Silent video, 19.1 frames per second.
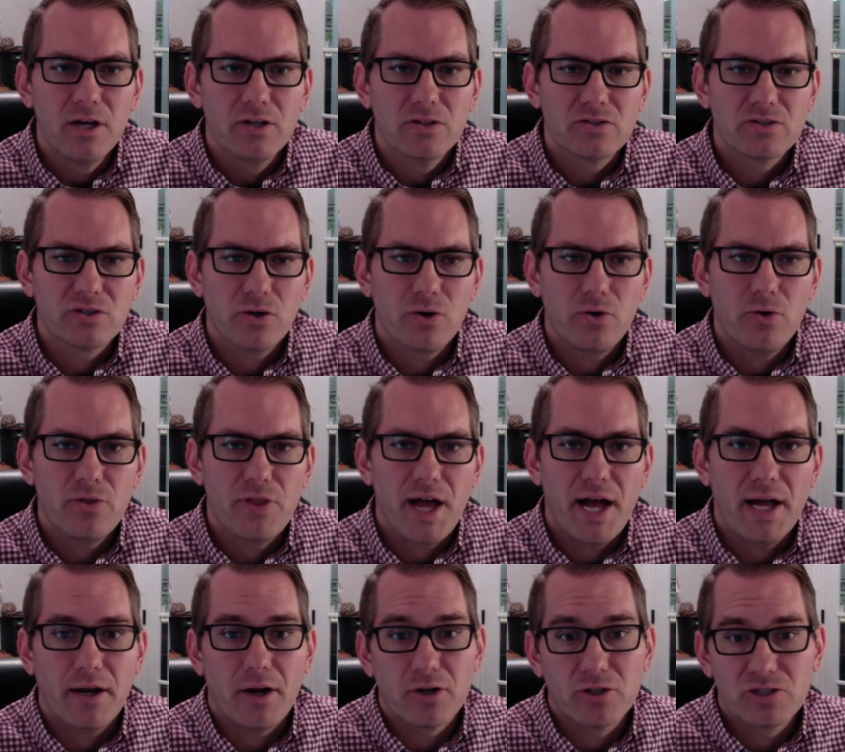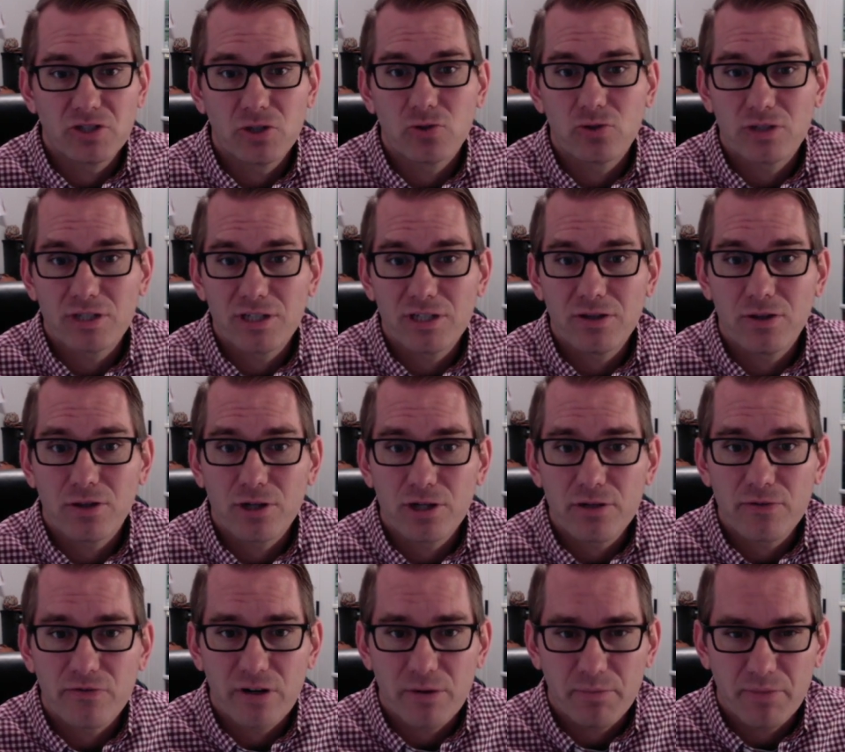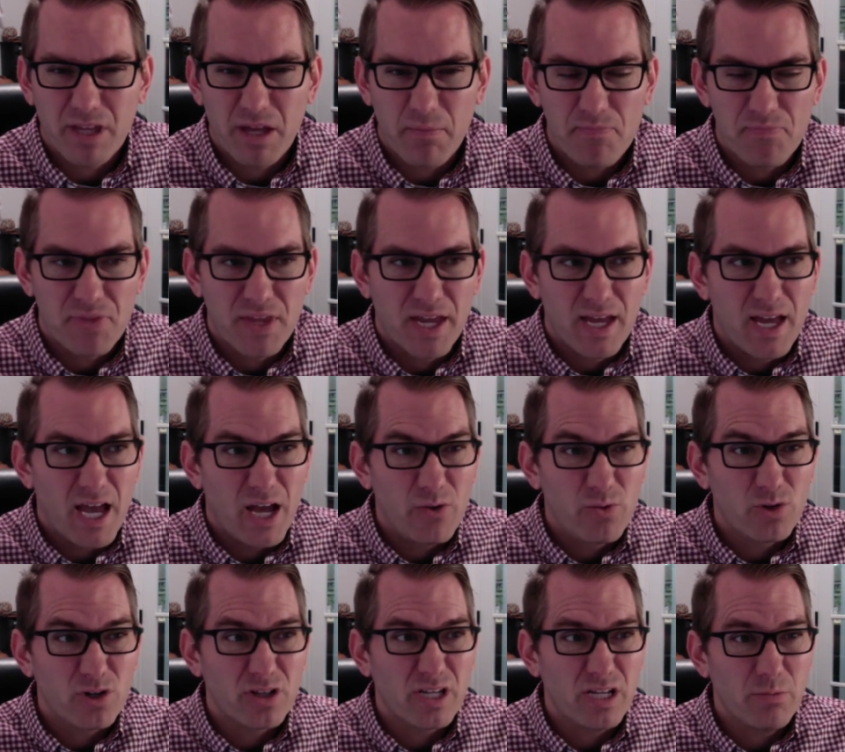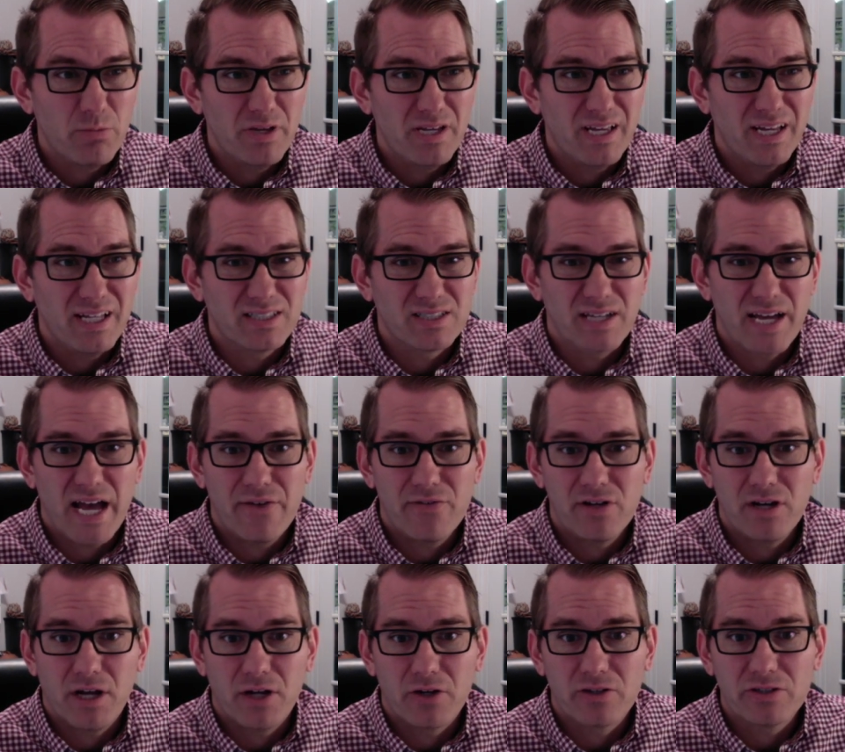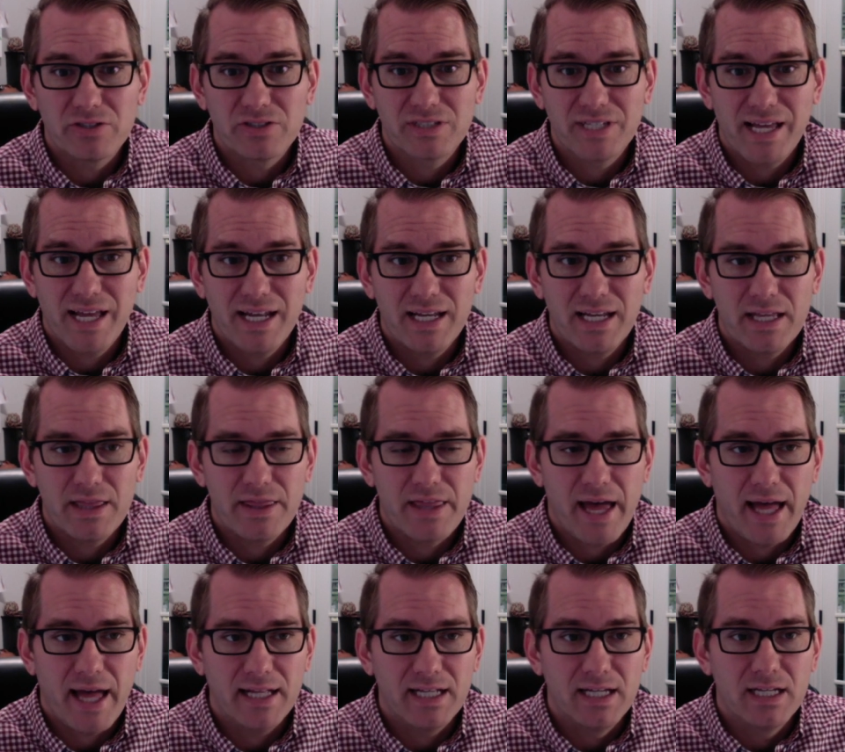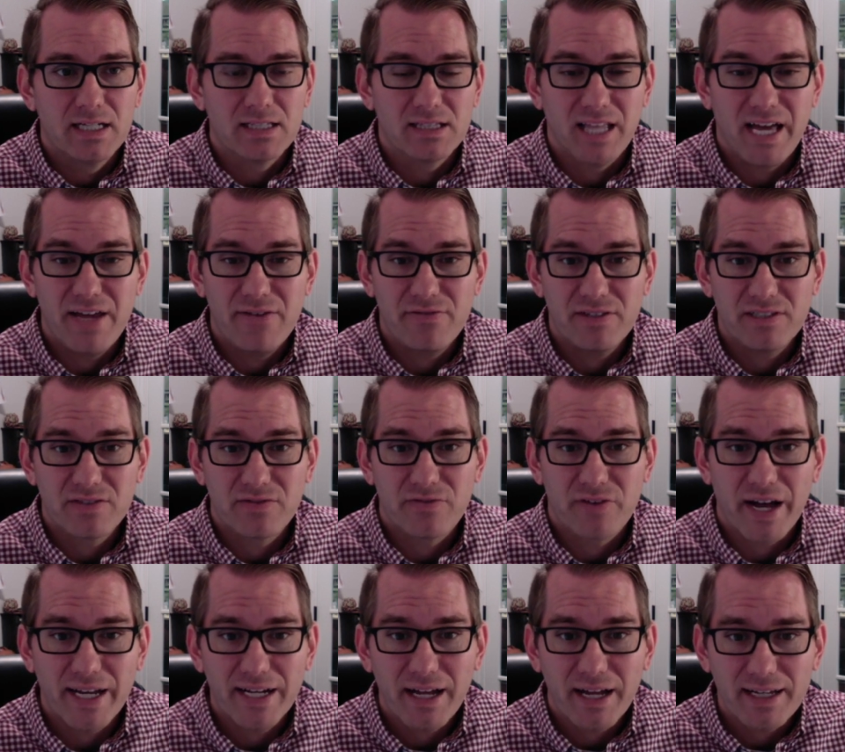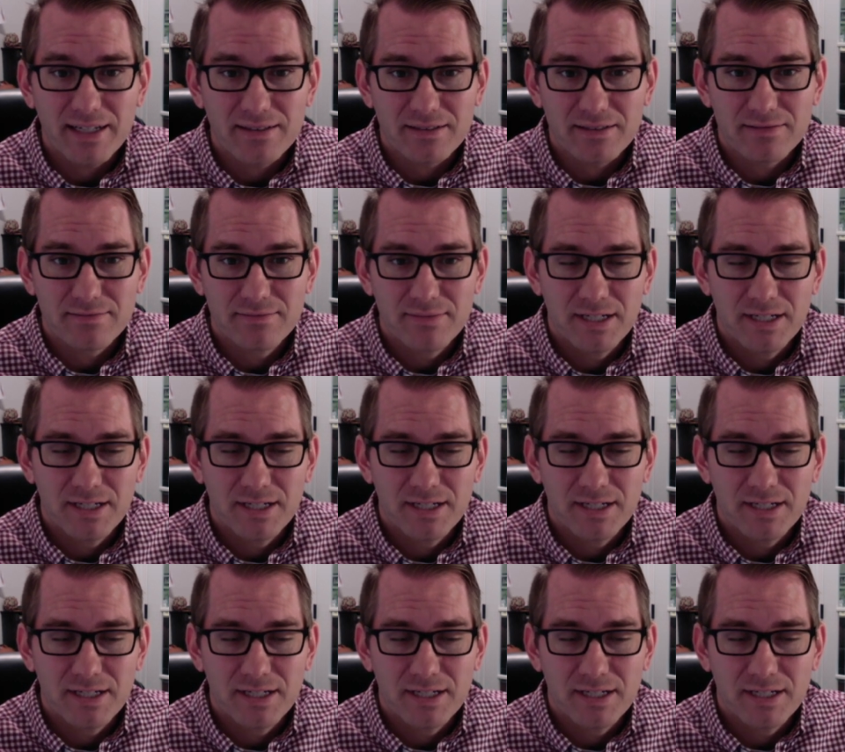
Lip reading: so that our children can learn from them and really begin to have an understanding that life is finite,